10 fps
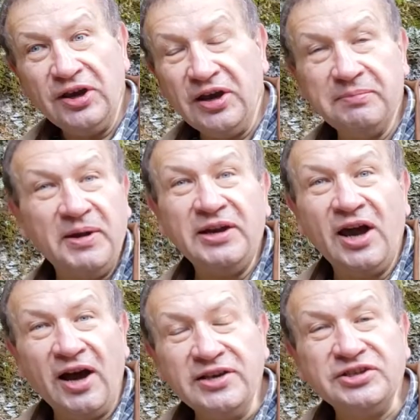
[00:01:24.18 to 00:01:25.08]
and many
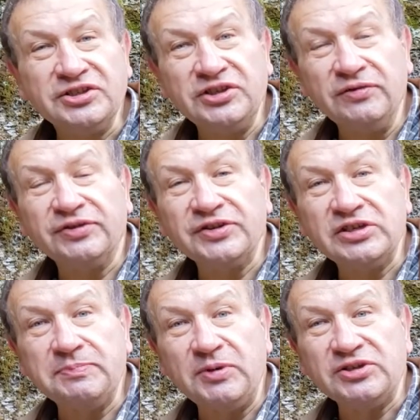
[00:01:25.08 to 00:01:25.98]
other different
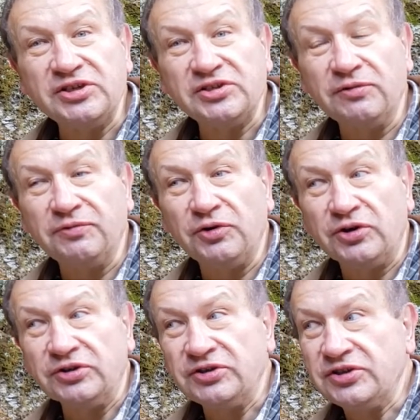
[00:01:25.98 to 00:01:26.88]
species of
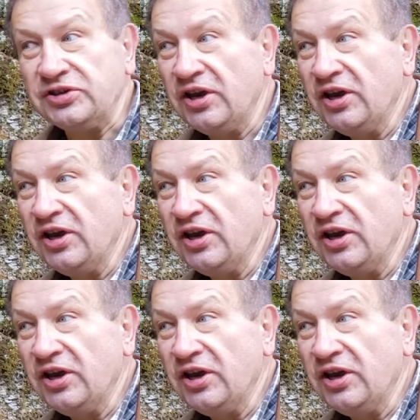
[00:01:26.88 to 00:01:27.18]
ferns.